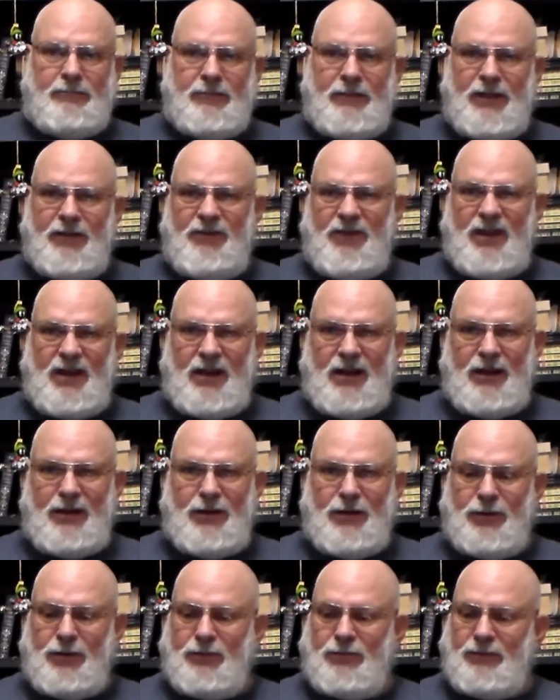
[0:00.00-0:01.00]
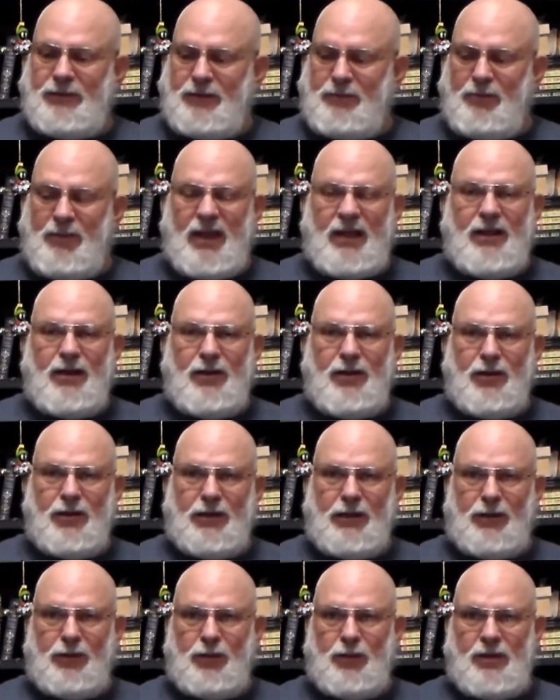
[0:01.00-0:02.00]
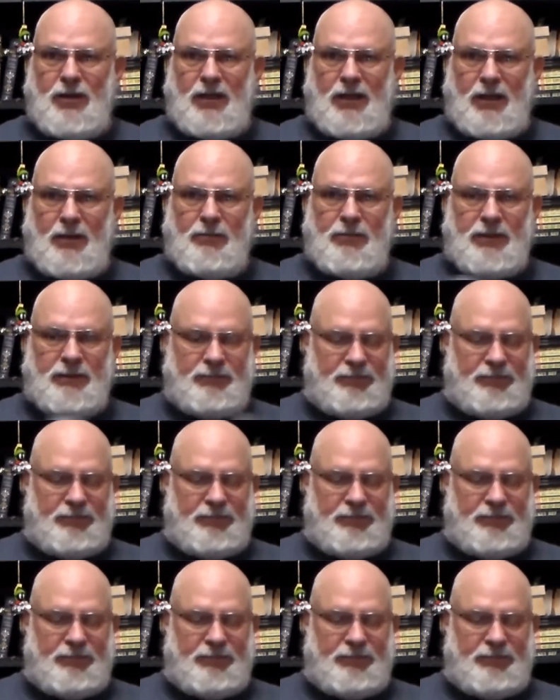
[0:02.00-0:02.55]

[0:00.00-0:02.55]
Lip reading: if you need to, make a good little club.